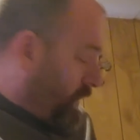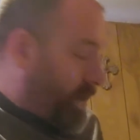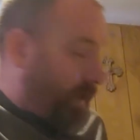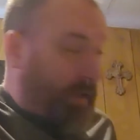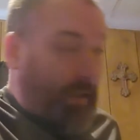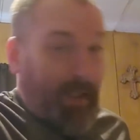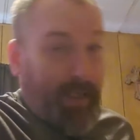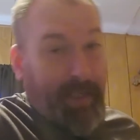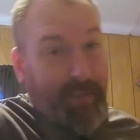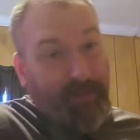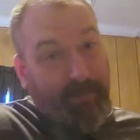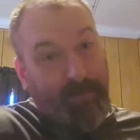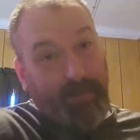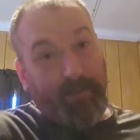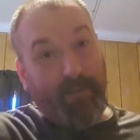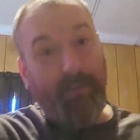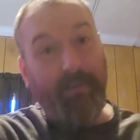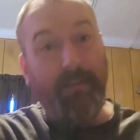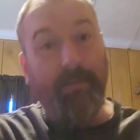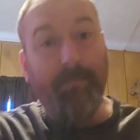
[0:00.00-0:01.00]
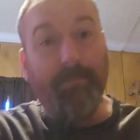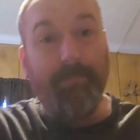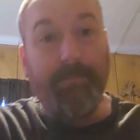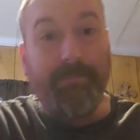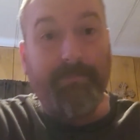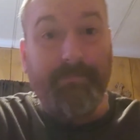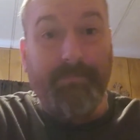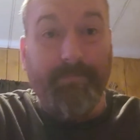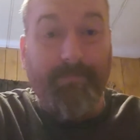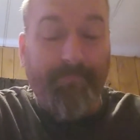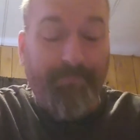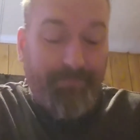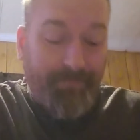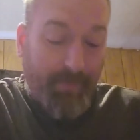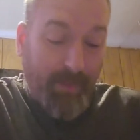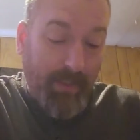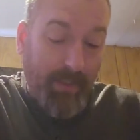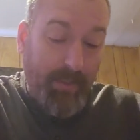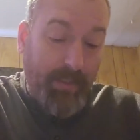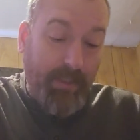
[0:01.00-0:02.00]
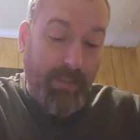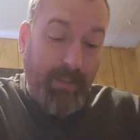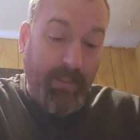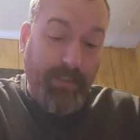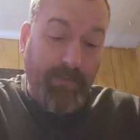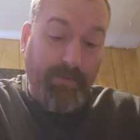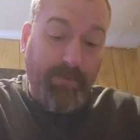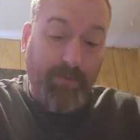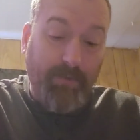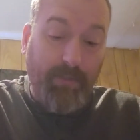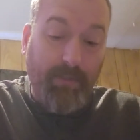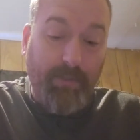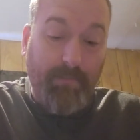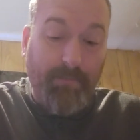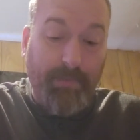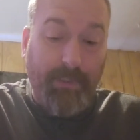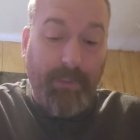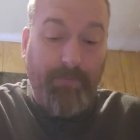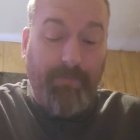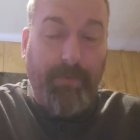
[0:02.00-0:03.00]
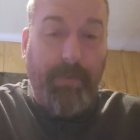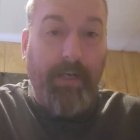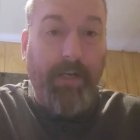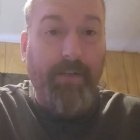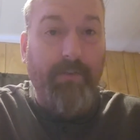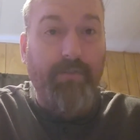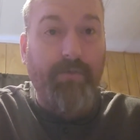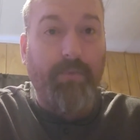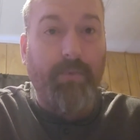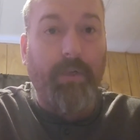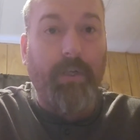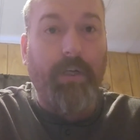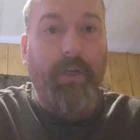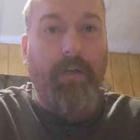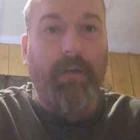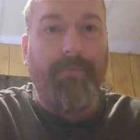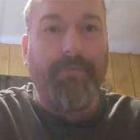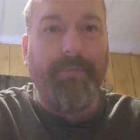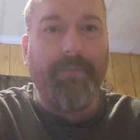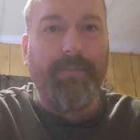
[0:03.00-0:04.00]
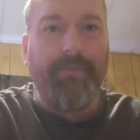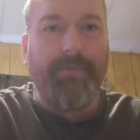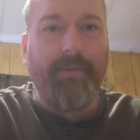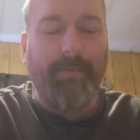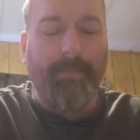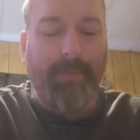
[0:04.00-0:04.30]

And last is going to be Fragrance One Office for